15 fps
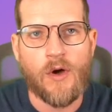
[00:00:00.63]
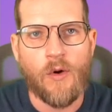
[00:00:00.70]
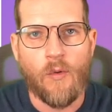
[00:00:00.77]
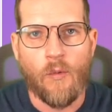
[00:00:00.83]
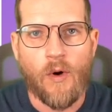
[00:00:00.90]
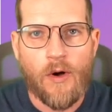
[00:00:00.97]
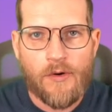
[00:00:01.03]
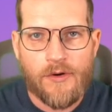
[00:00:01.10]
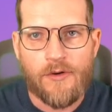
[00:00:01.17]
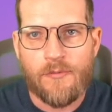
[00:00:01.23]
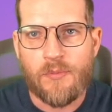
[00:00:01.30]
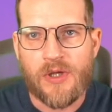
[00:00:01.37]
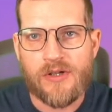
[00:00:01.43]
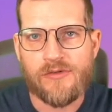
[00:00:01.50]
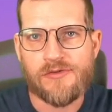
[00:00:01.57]
Welcome,
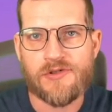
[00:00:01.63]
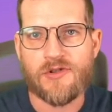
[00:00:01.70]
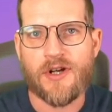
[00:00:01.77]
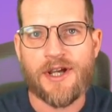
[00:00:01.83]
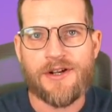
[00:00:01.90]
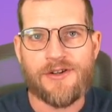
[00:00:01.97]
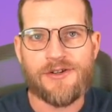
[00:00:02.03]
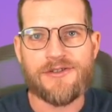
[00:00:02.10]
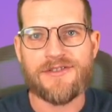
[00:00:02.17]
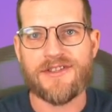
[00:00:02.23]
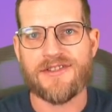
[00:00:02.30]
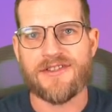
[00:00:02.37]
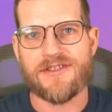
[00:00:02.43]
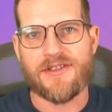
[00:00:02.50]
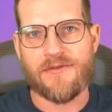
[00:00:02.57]
pickle traders.
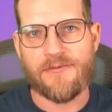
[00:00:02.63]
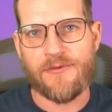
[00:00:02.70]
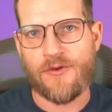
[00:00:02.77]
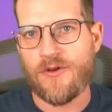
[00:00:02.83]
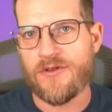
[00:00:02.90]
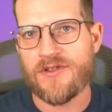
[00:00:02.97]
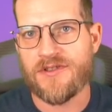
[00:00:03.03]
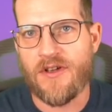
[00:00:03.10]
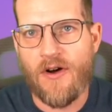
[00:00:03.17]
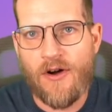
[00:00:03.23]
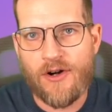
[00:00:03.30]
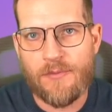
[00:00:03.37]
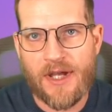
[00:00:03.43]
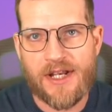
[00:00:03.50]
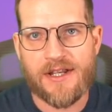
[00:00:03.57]
This is the first
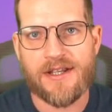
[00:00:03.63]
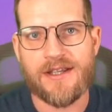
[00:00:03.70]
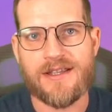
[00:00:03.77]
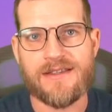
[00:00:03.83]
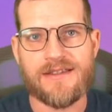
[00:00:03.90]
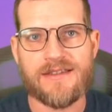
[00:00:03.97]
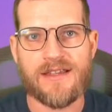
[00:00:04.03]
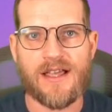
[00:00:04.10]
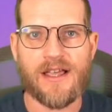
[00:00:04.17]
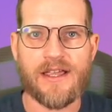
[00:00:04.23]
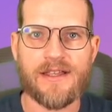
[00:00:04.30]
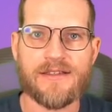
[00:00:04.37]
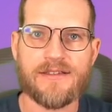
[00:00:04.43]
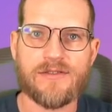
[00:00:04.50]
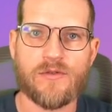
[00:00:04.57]
automated
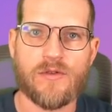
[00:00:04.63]
insights